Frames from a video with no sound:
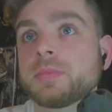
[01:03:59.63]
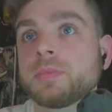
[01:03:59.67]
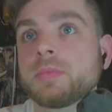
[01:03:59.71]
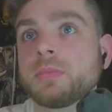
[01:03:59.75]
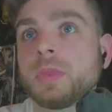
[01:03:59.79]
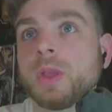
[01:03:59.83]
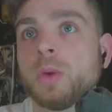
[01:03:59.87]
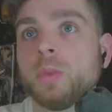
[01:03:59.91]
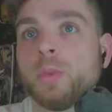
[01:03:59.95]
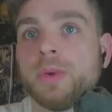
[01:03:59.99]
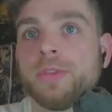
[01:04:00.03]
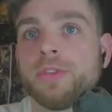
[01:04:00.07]

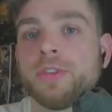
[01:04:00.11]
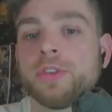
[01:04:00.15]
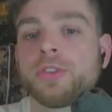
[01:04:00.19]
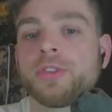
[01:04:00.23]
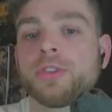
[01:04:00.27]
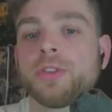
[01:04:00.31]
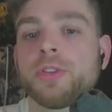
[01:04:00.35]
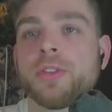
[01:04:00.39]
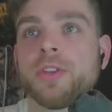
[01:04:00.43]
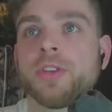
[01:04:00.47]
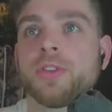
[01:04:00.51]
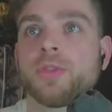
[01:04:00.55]
We've just
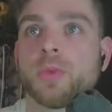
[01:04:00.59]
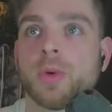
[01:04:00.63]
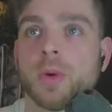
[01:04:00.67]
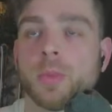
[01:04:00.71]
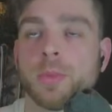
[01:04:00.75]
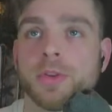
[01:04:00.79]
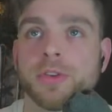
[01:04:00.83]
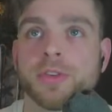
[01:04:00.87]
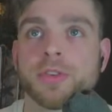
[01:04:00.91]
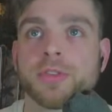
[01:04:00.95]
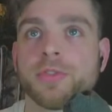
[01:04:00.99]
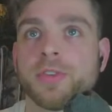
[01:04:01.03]
done this one.
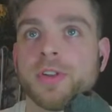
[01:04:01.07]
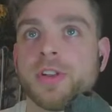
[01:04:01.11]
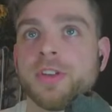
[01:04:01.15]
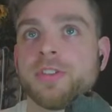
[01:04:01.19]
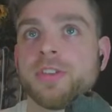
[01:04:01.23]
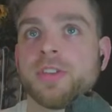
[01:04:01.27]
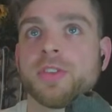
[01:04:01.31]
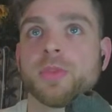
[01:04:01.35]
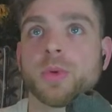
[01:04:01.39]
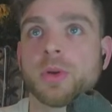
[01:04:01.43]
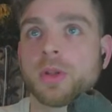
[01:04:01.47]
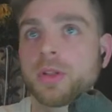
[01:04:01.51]
We just finished
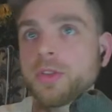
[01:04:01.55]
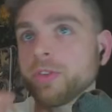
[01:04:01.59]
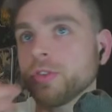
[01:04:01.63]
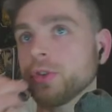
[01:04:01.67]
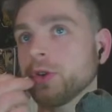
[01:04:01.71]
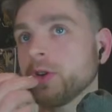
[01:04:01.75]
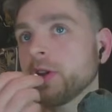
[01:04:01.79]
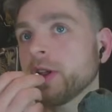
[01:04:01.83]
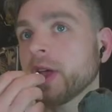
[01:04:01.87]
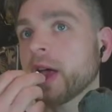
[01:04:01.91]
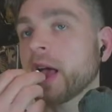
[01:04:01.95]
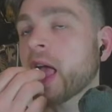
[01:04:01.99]
this one on
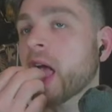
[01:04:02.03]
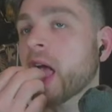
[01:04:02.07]
Sunday.